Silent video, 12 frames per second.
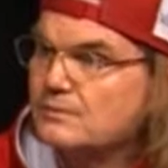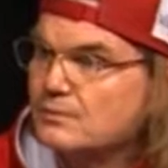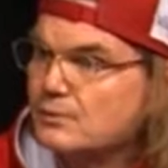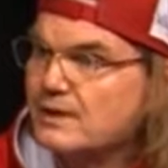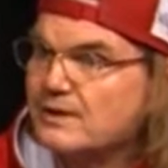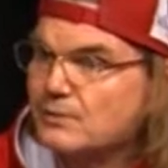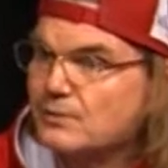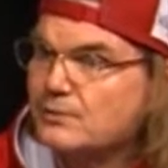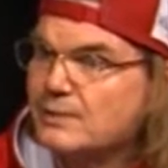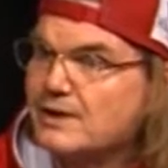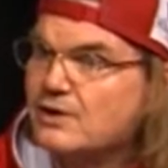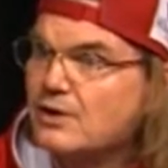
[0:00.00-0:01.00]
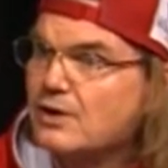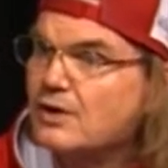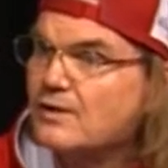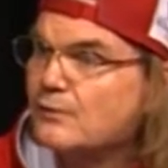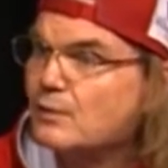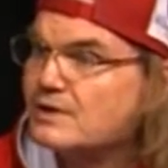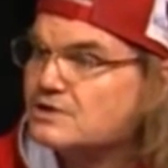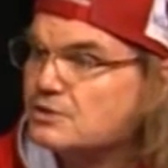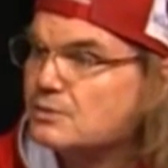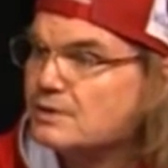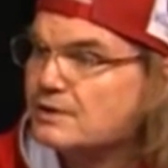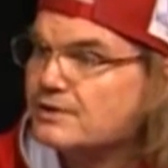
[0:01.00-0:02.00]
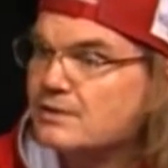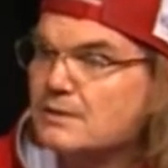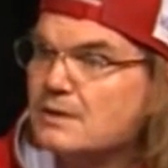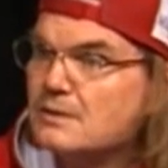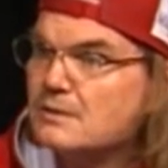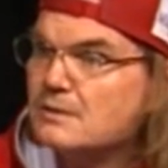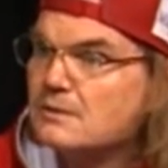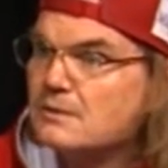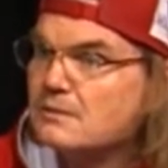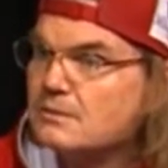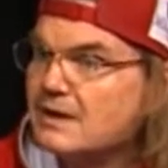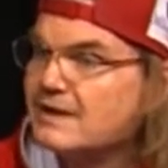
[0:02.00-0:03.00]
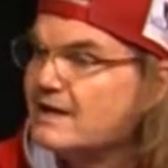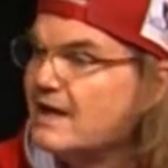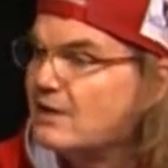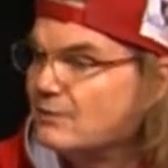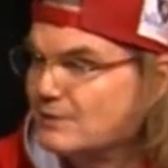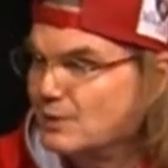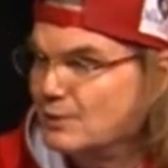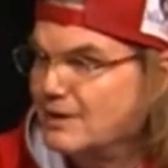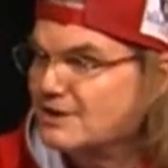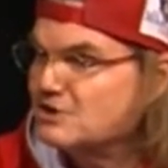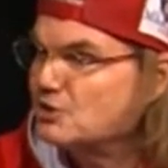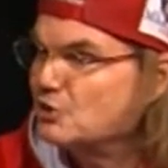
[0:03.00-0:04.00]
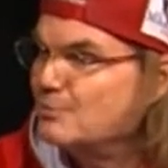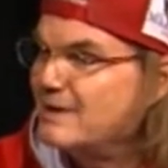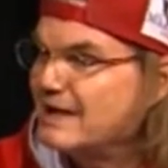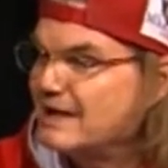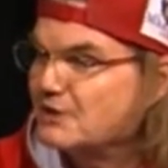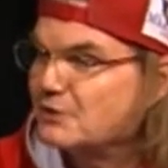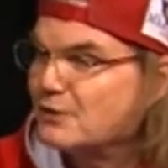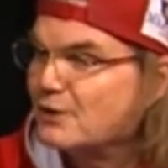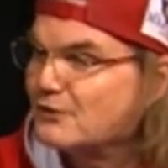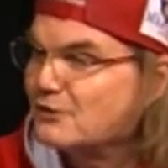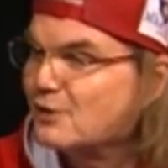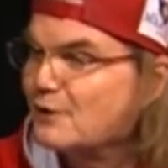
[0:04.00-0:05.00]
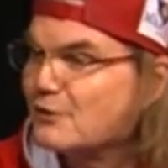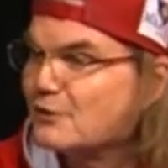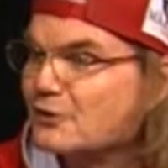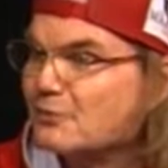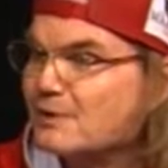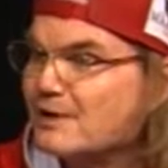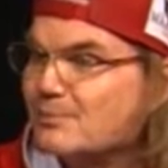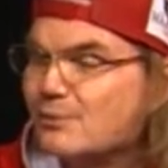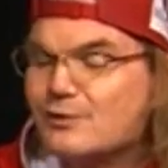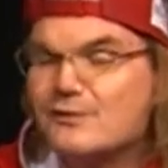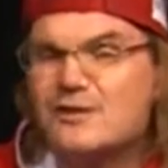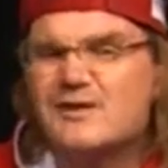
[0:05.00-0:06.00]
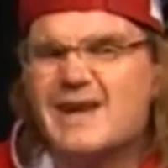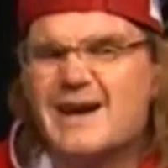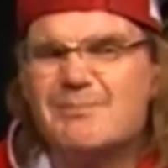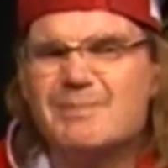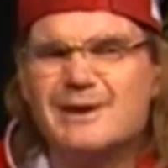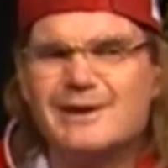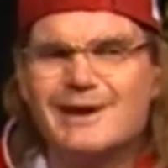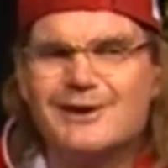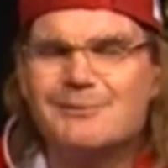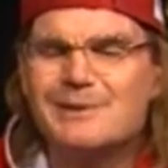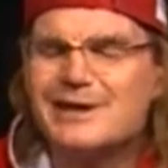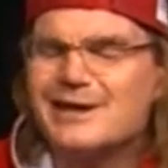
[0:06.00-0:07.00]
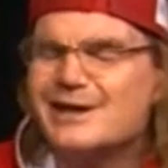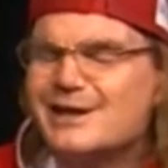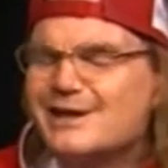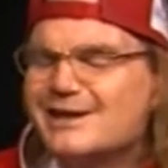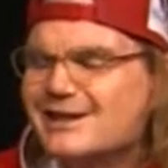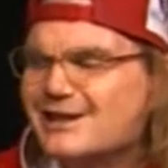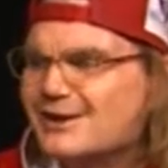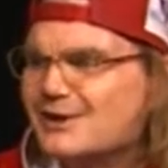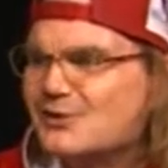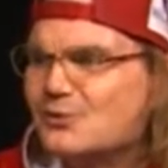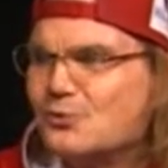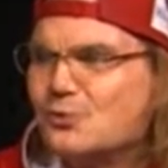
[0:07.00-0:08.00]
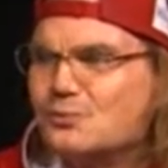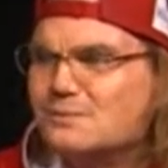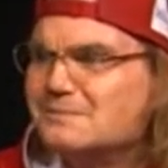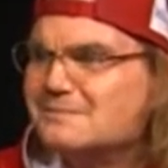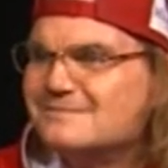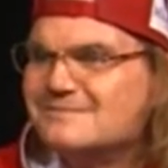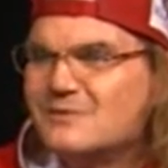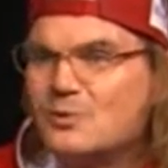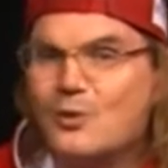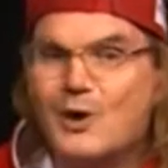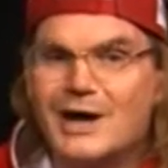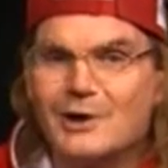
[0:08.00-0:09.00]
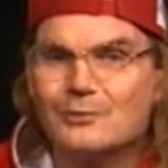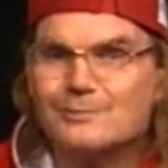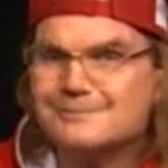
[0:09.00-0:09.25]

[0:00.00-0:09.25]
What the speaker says: recall of what you want to do. Like now, I'll let you go back into crossing over people, if you've not been there, man, it is wild.